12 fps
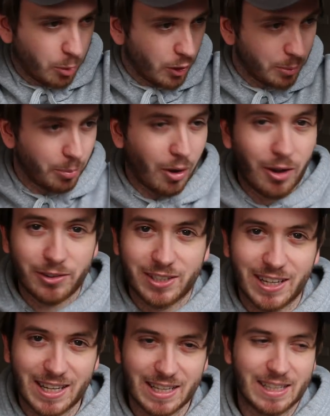Sporty Bond.
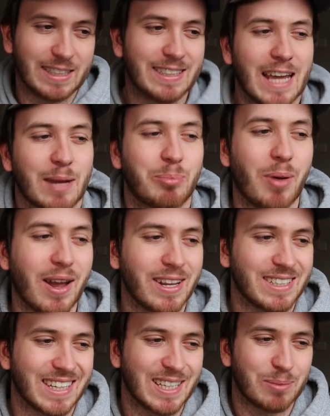Zach
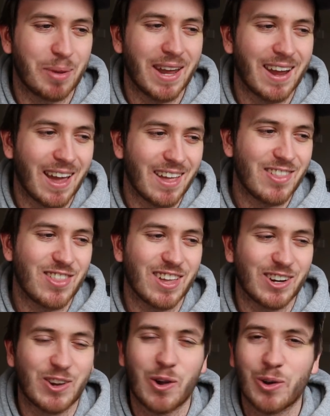Butters is better
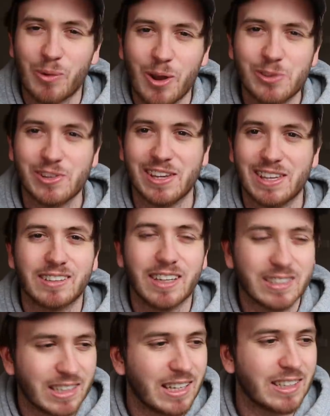than Connor Rosie.
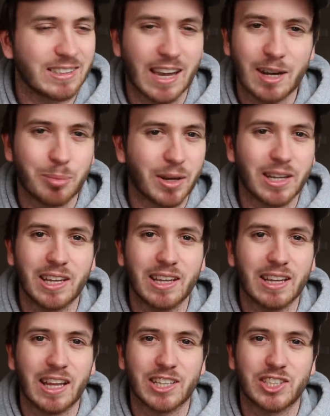Yes, he is. Had a better
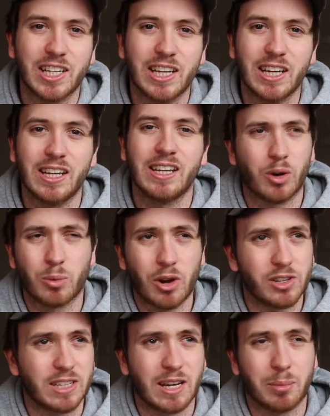year last year. Connor
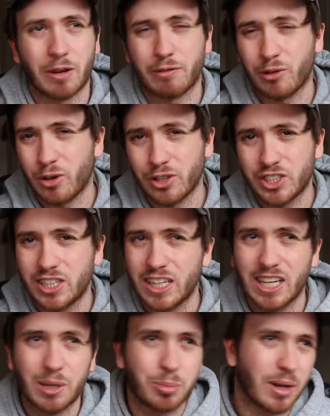Rosie had a better first year,